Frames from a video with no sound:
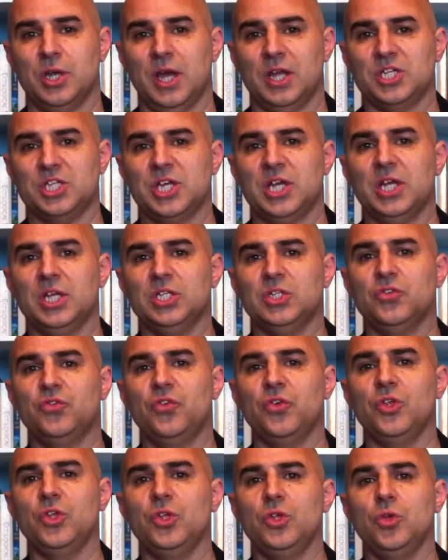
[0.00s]
A challenge
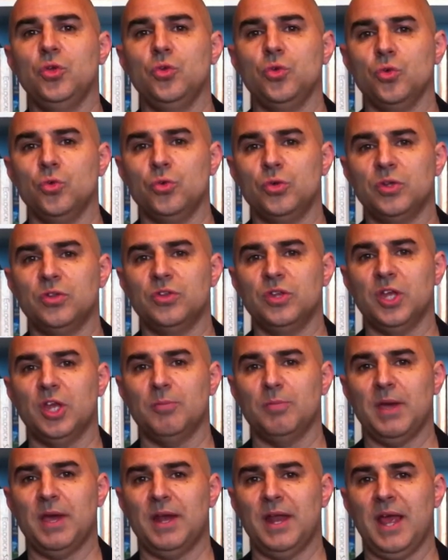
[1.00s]
for you to think
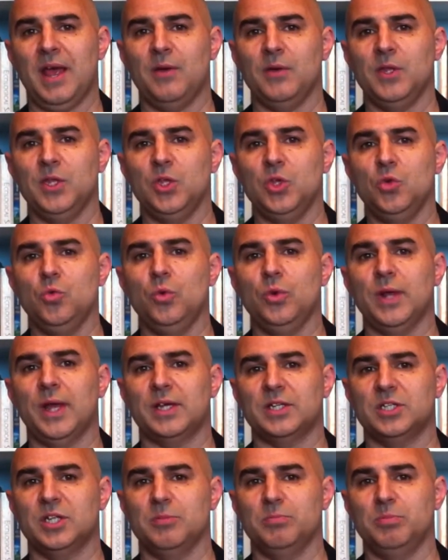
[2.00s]
about how you would
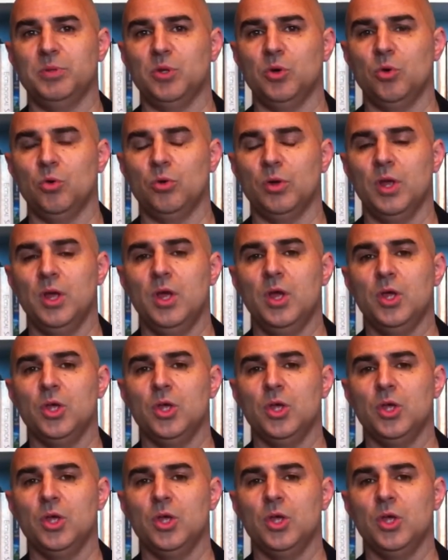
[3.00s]
actually build